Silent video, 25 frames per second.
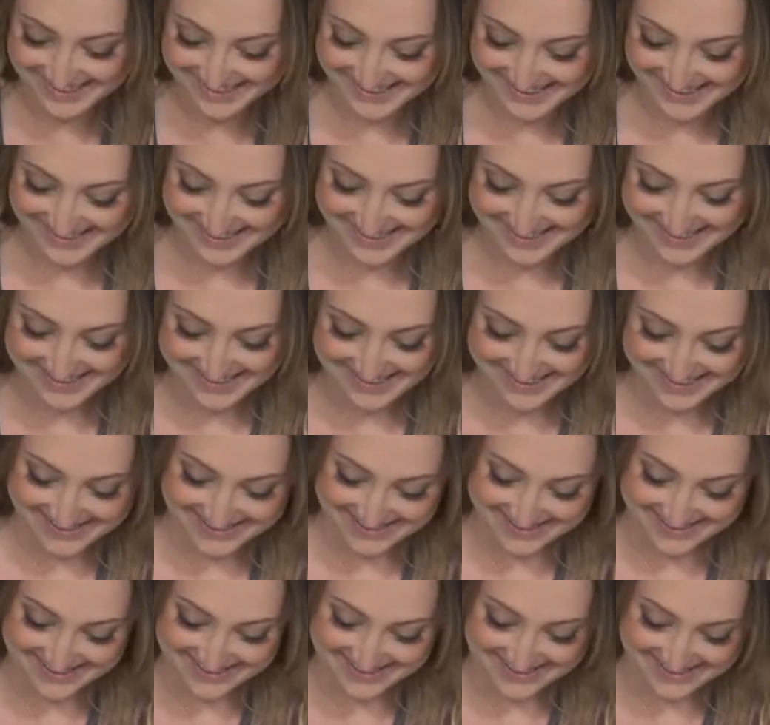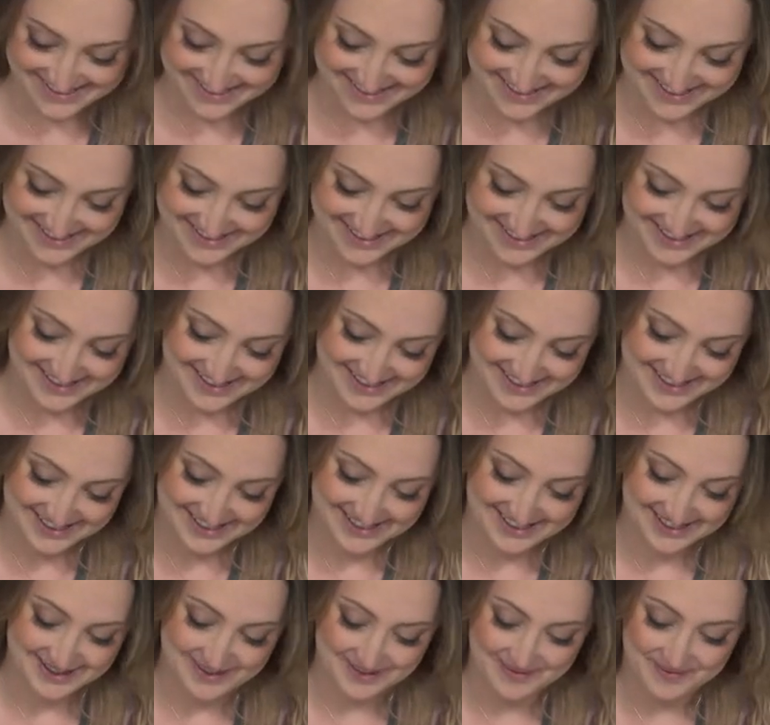
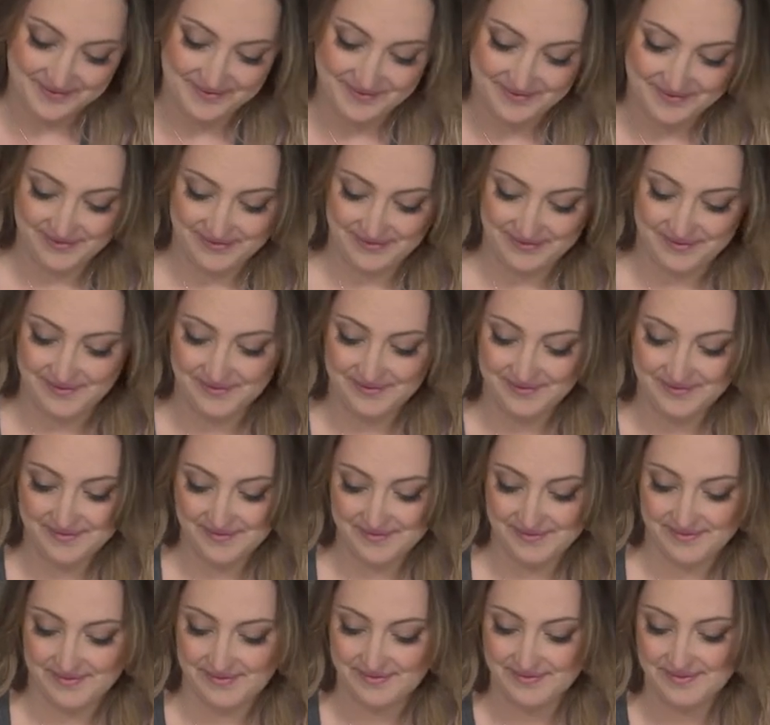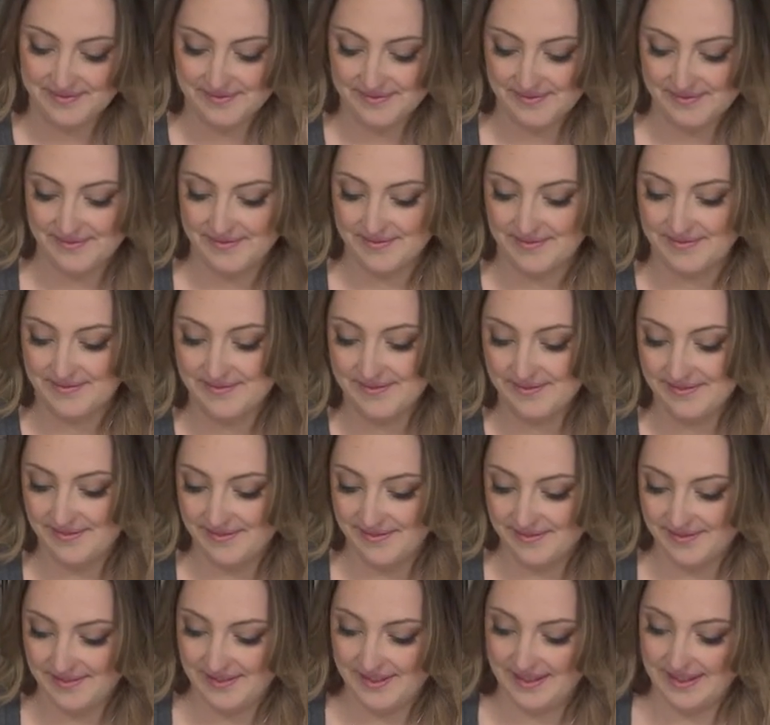
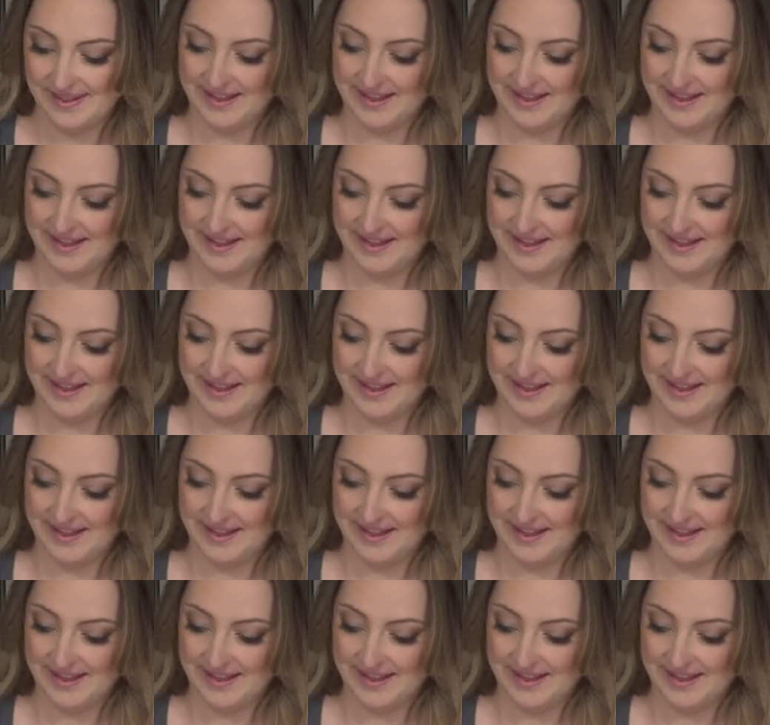No one is speaking in this clip.